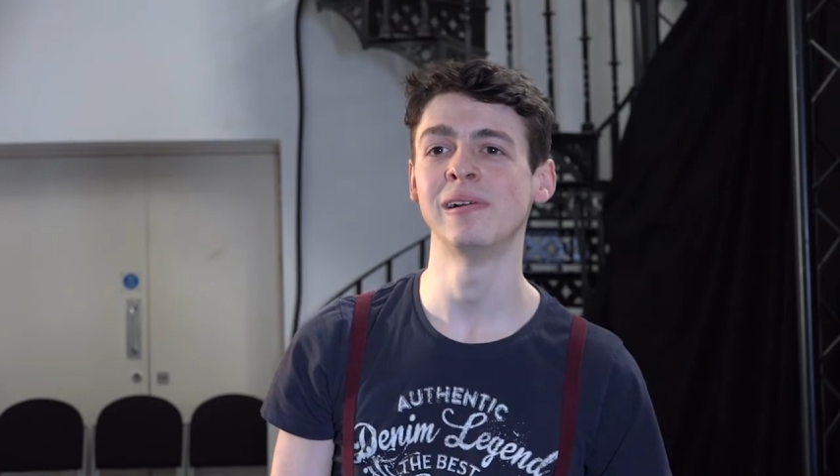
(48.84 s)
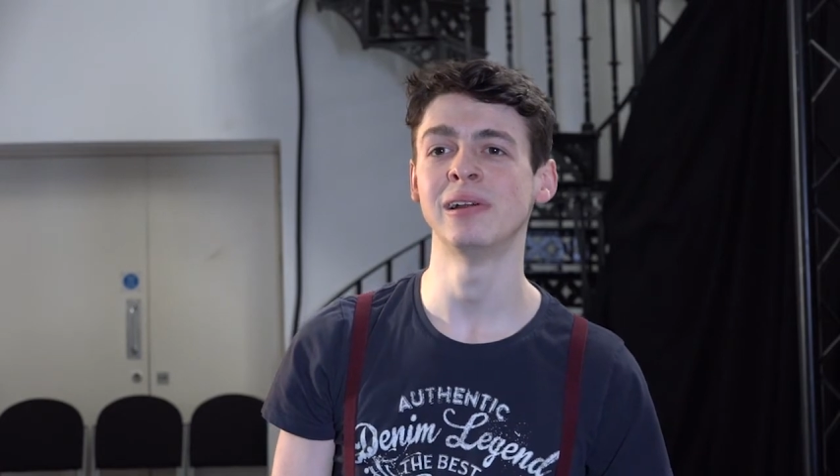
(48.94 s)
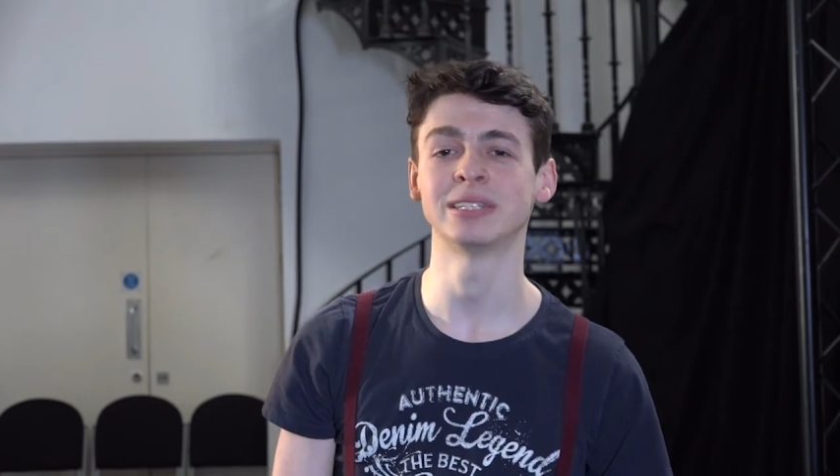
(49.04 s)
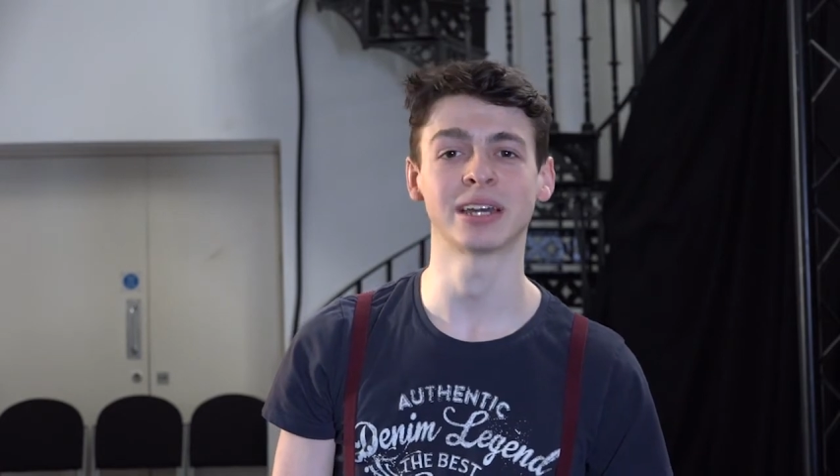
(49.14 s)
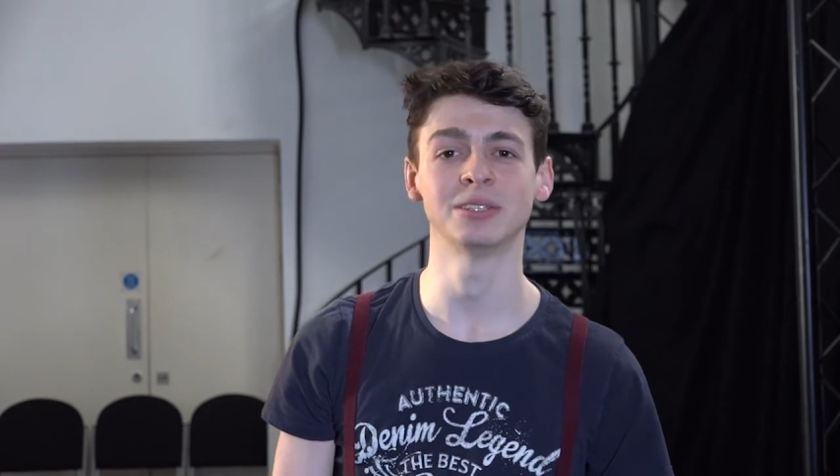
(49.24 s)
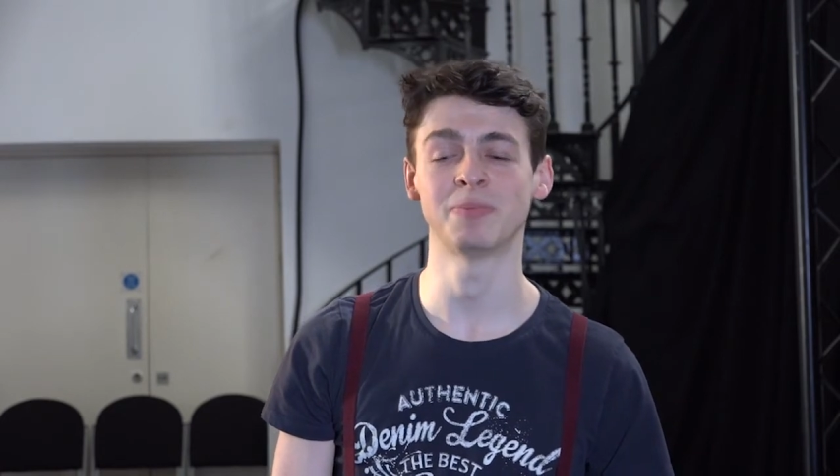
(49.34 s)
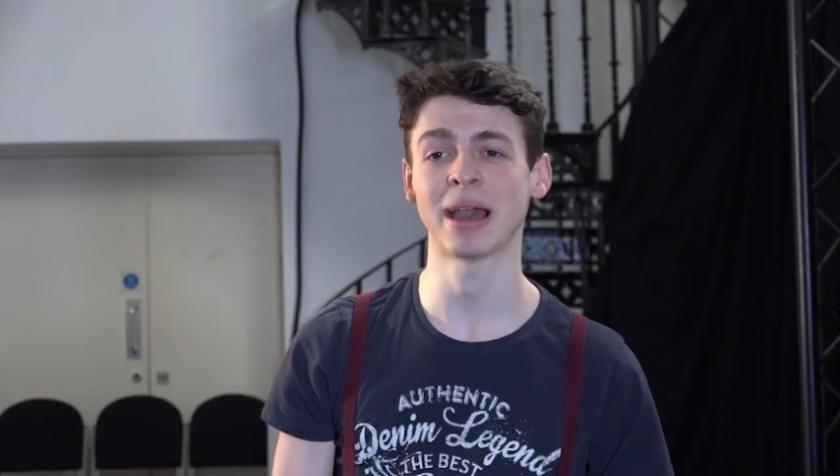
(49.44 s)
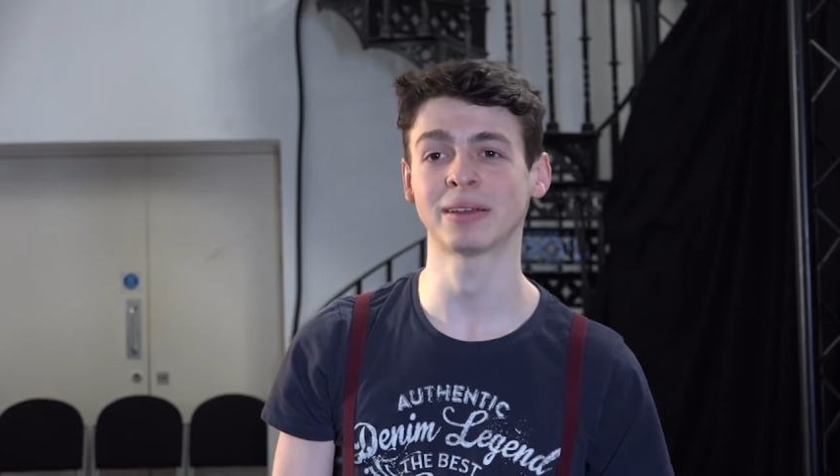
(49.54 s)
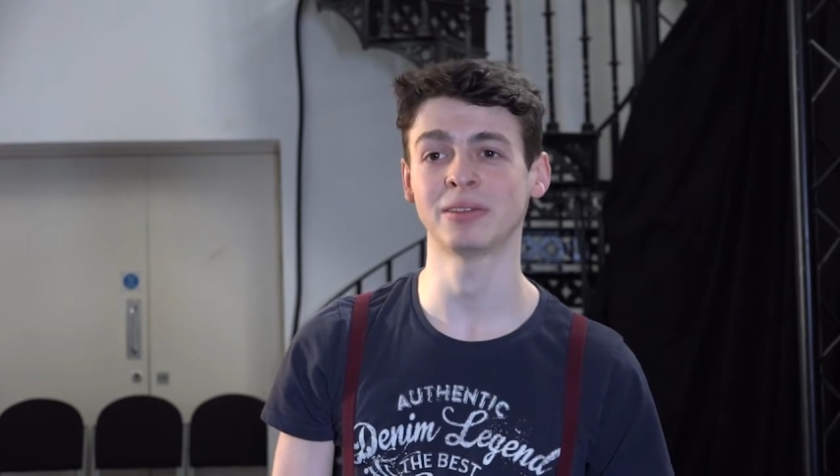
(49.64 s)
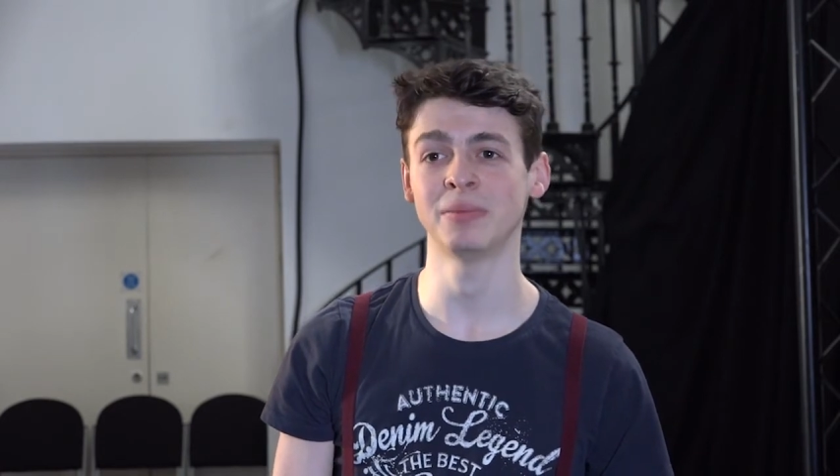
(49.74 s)
He's got his
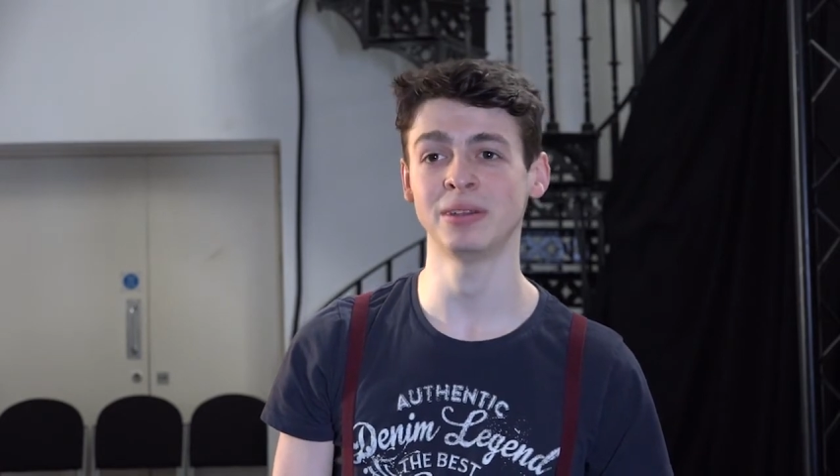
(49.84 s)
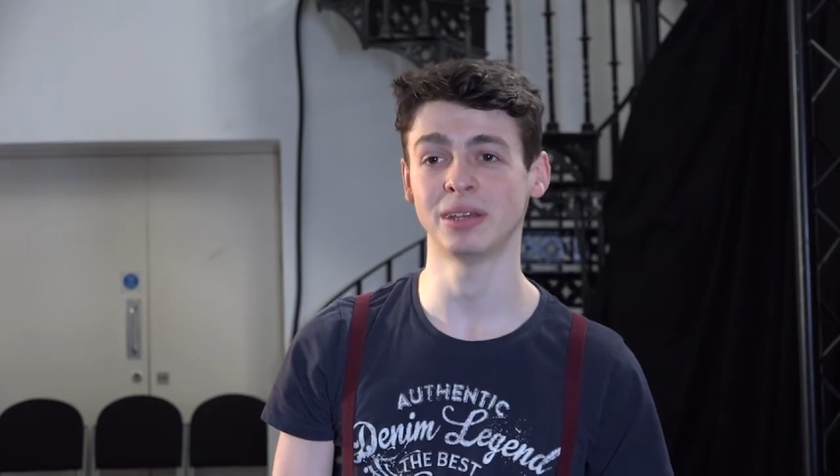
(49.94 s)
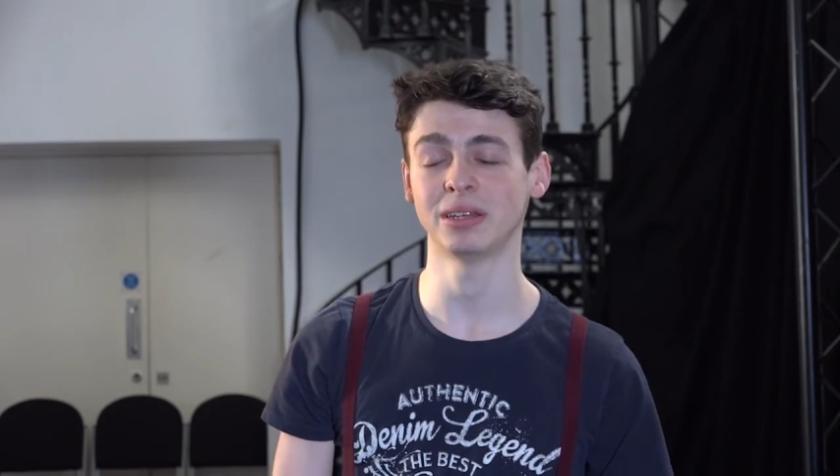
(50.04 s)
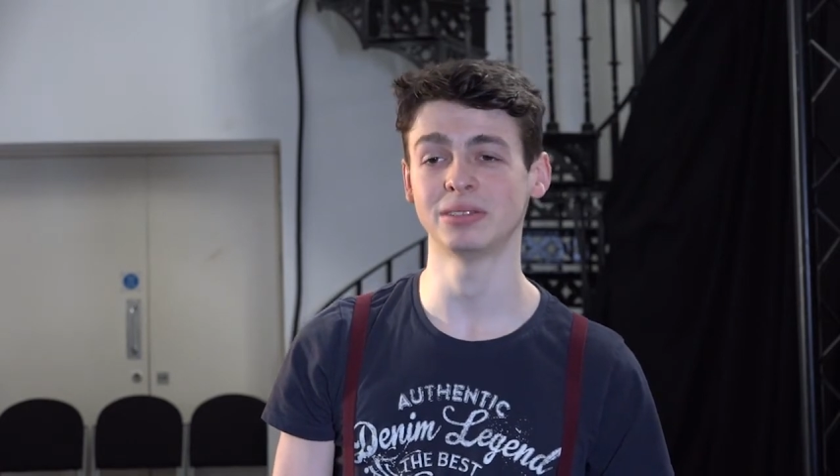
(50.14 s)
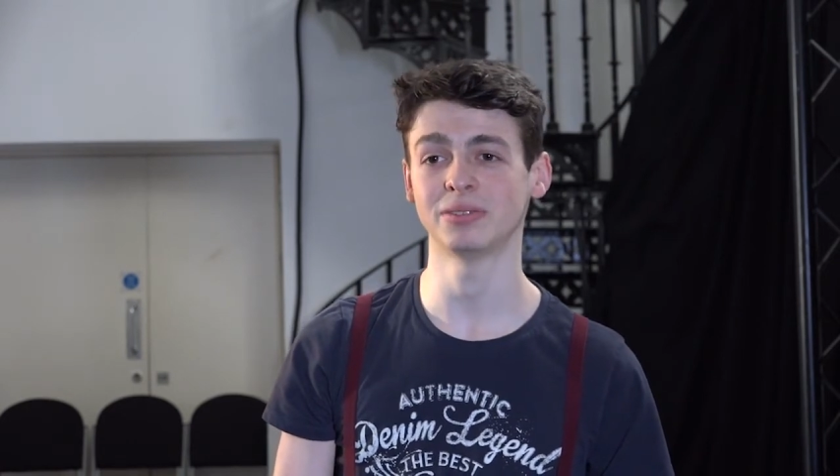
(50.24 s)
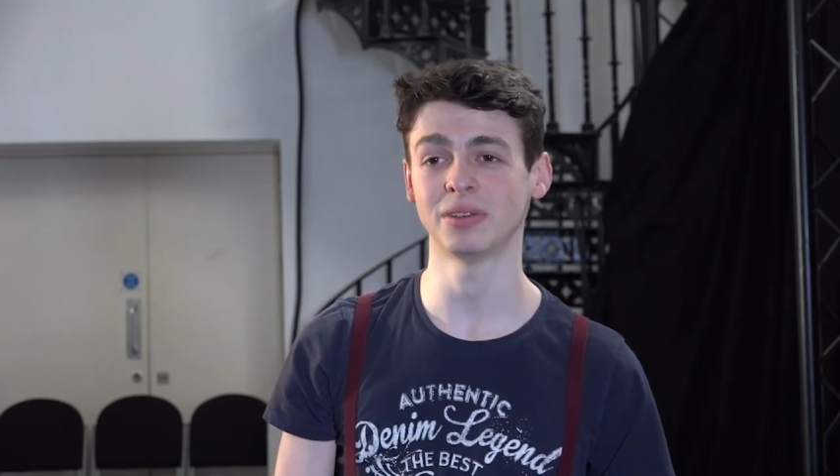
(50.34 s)
back to me, he's